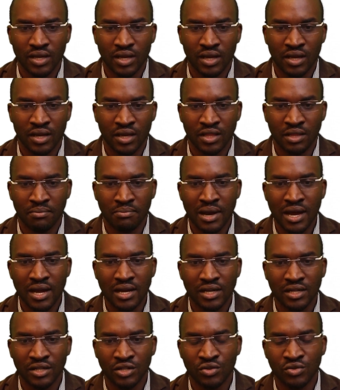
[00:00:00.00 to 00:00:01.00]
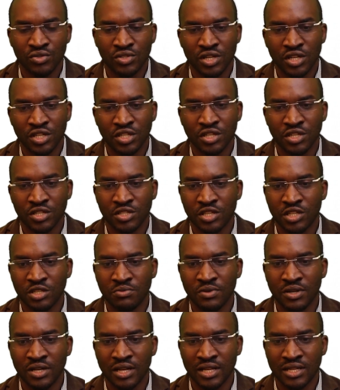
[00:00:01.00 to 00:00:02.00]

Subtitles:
The bank reconciliation statement